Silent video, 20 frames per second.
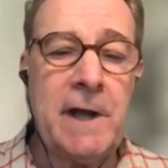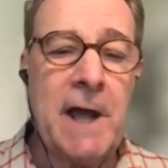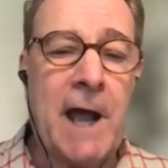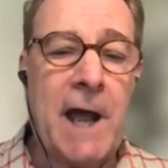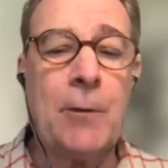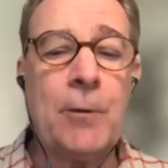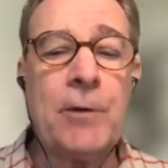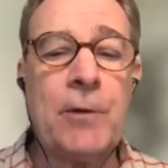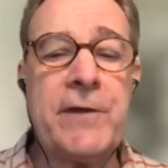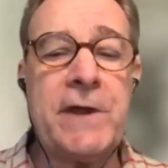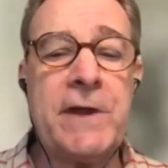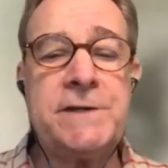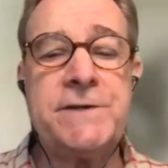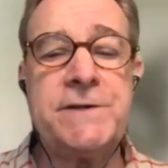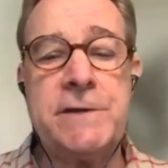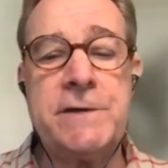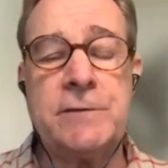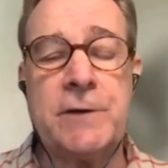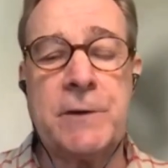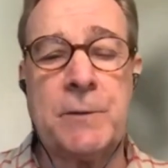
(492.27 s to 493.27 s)
how are they
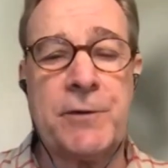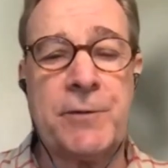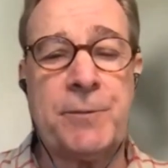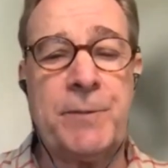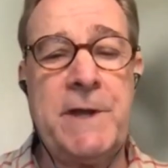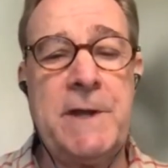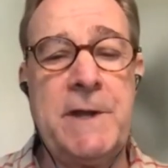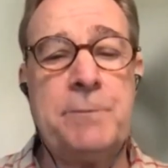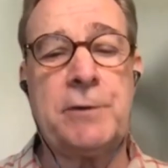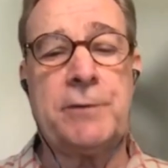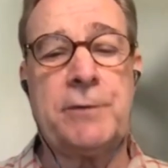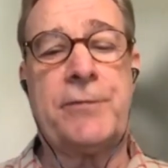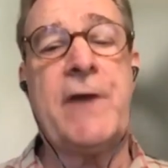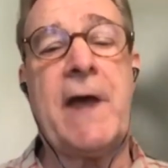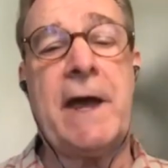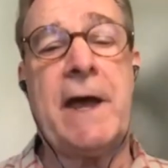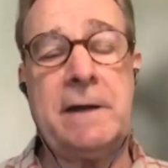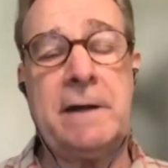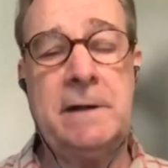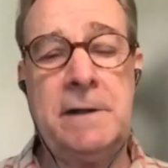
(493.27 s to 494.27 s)
dealing with people
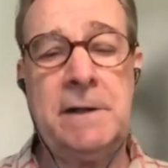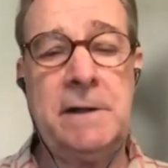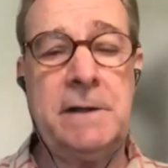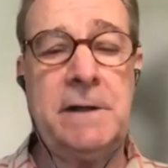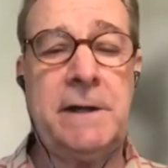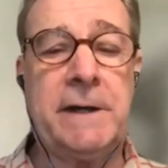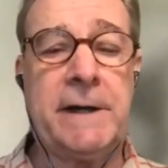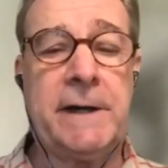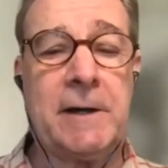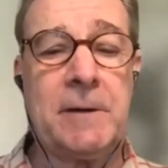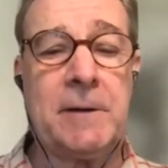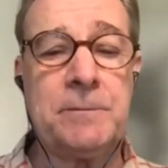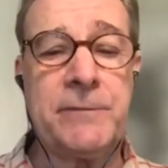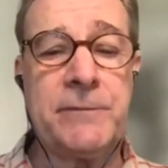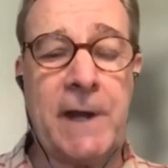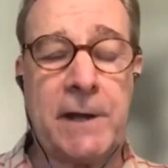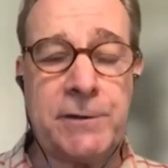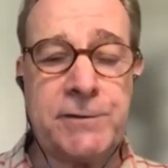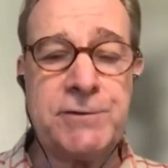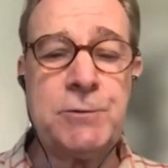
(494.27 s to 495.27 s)
that um,
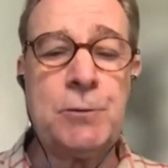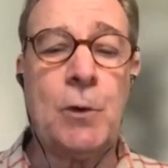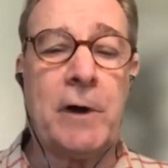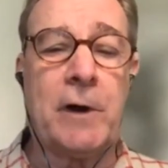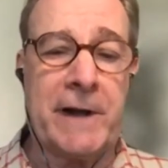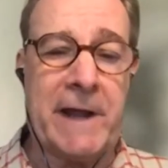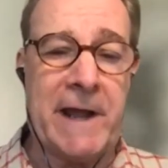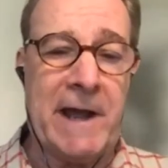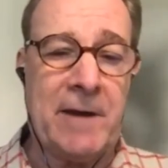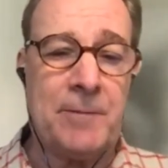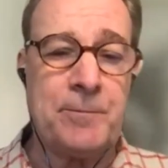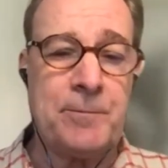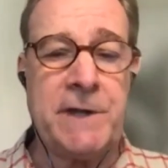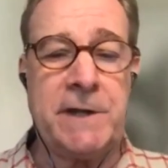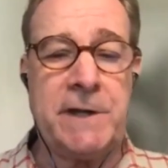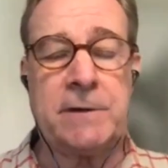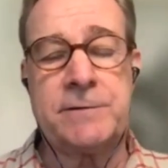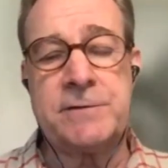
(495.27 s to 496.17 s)
that do want to have meat?